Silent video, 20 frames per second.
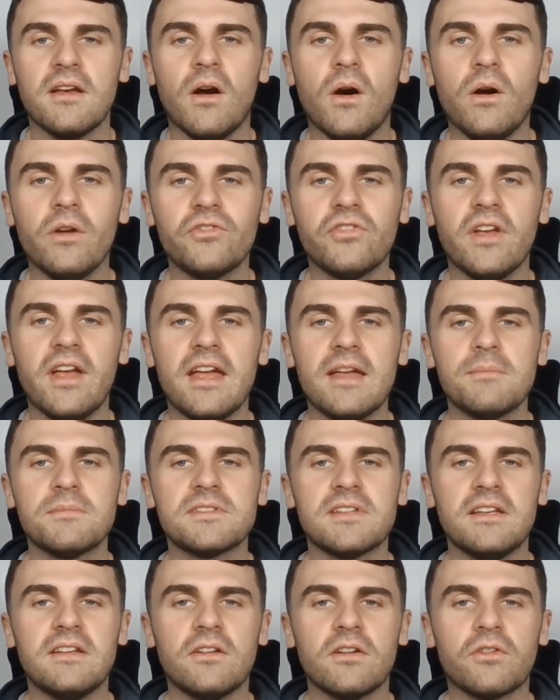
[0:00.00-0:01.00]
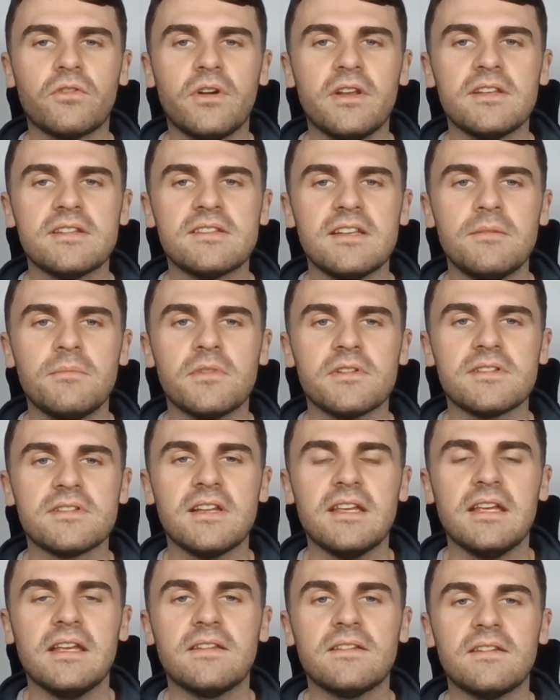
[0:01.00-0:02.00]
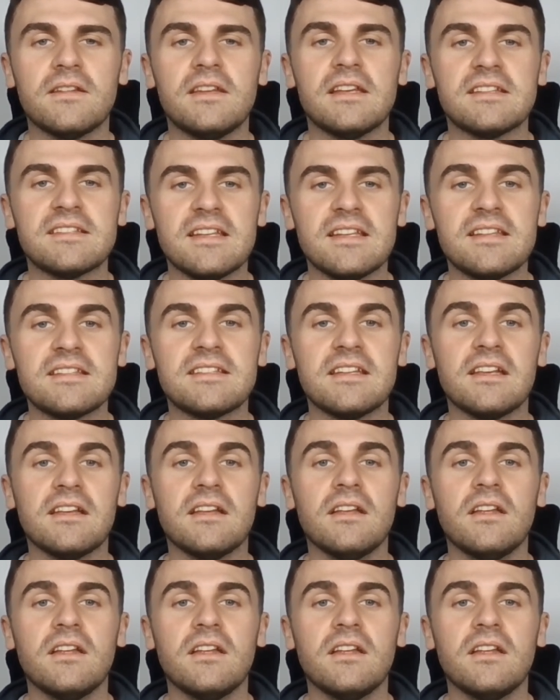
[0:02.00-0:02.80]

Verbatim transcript: Archer aims to integrate seamlessly into the existing